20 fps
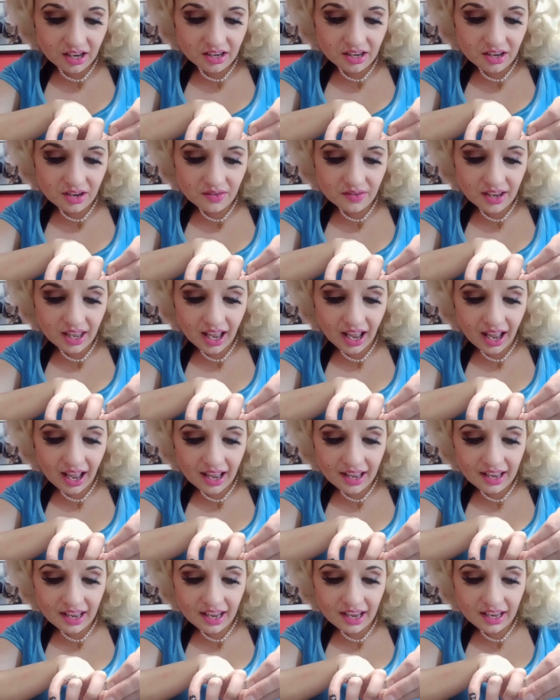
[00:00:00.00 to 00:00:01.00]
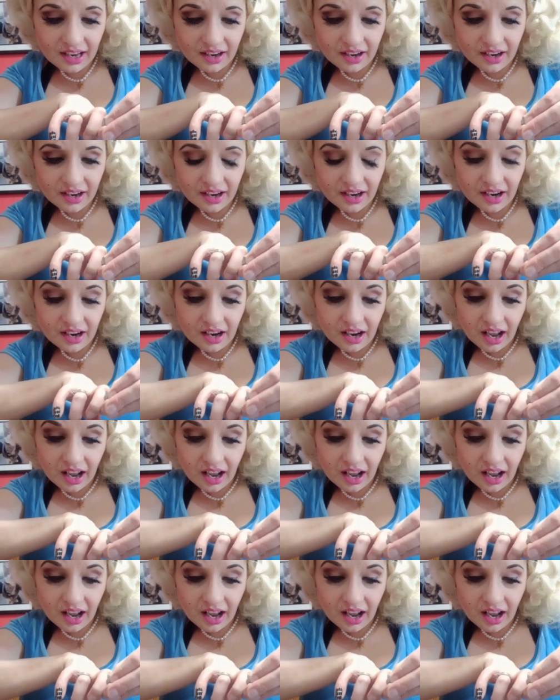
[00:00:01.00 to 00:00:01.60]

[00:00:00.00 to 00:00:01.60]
You cat hater.